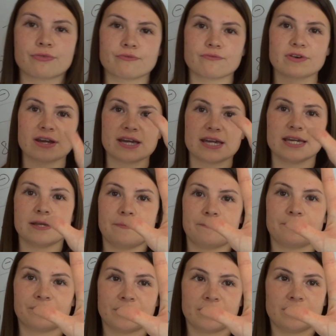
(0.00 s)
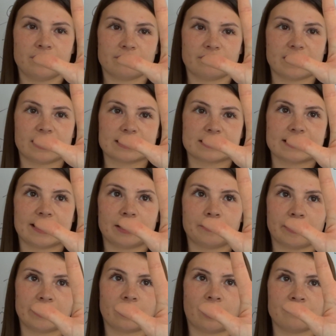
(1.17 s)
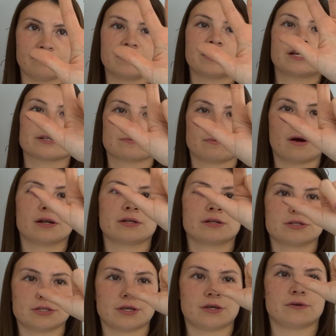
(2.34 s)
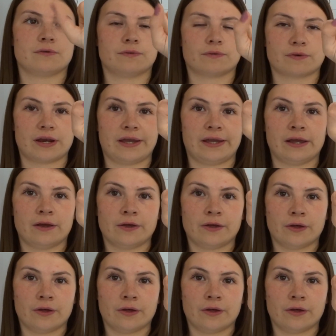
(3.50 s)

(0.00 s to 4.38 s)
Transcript: 3 fingers take away 9 fingers. 1, 2, 3.